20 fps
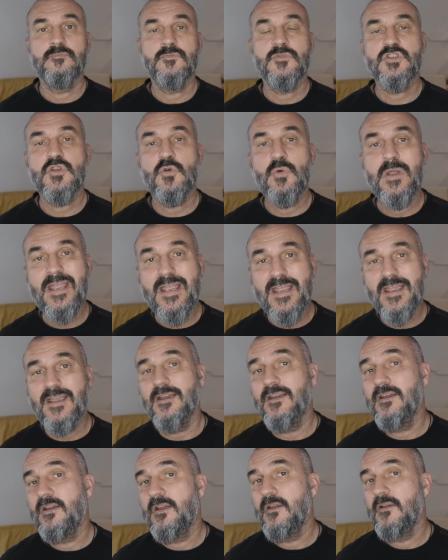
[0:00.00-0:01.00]
So
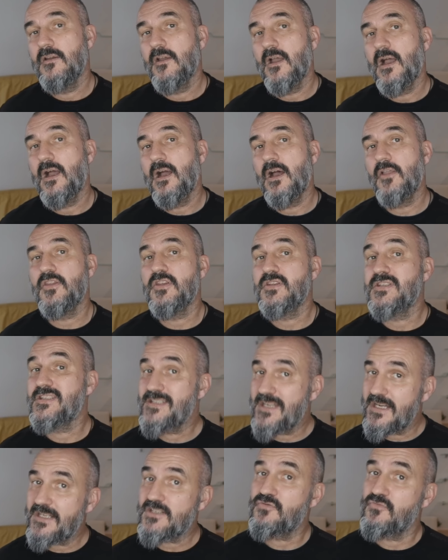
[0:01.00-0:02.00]
here are the
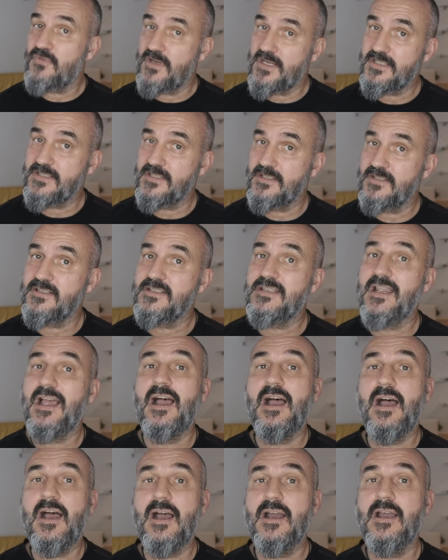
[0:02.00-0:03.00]
six reasons
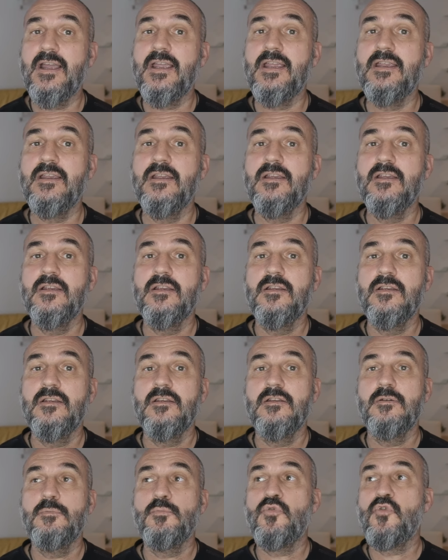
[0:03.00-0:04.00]
I
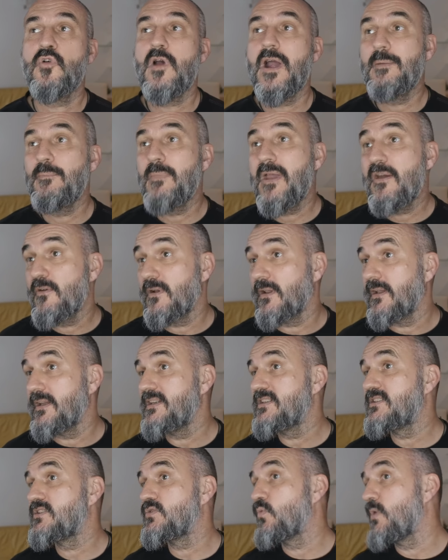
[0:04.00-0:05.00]
primarily
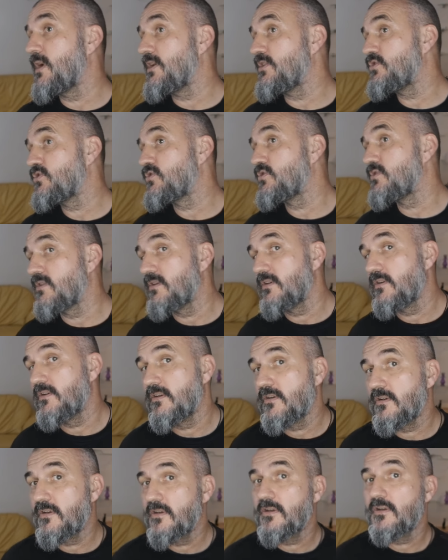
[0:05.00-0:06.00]
switched
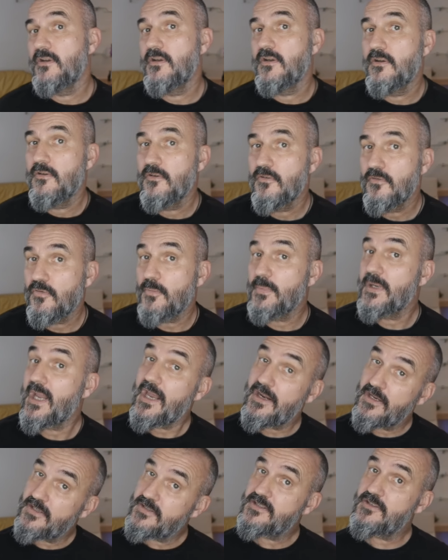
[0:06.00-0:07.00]
from
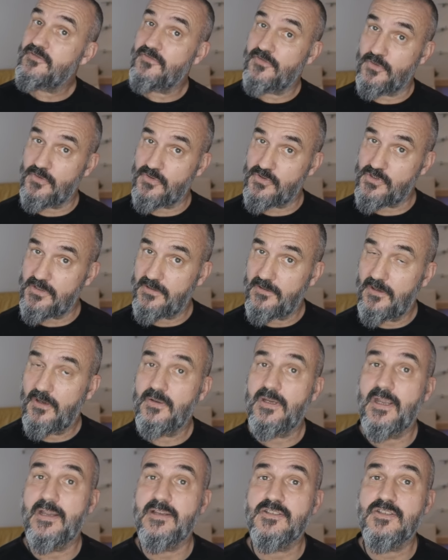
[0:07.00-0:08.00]
Canon to Fuji.
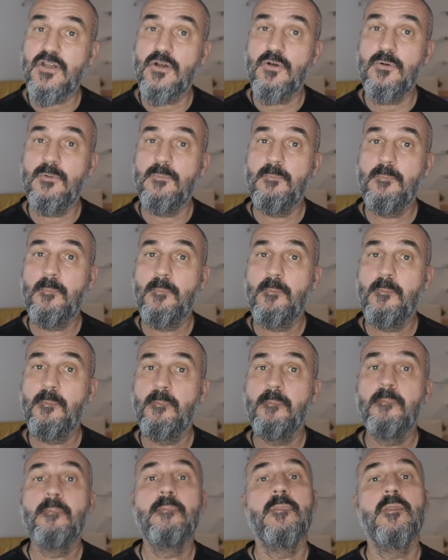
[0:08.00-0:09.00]
Okay, so
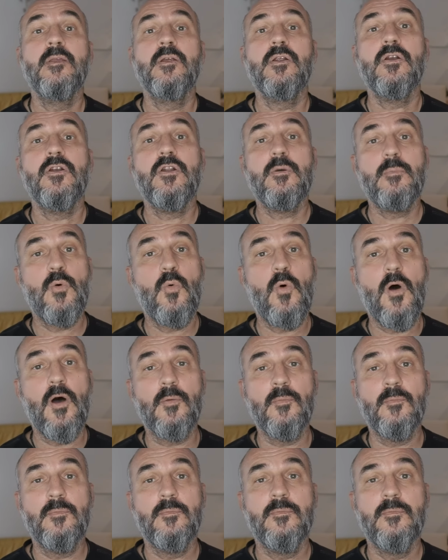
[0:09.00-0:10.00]
number
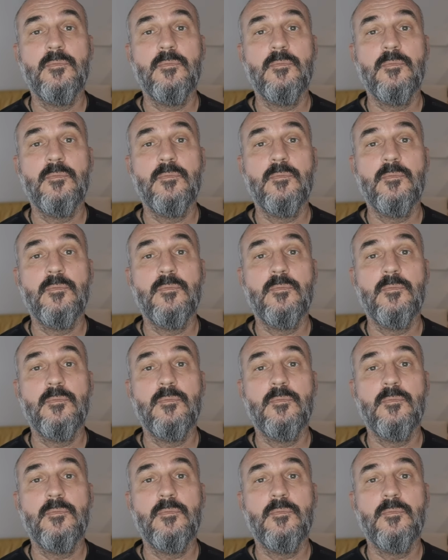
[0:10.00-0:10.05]
one,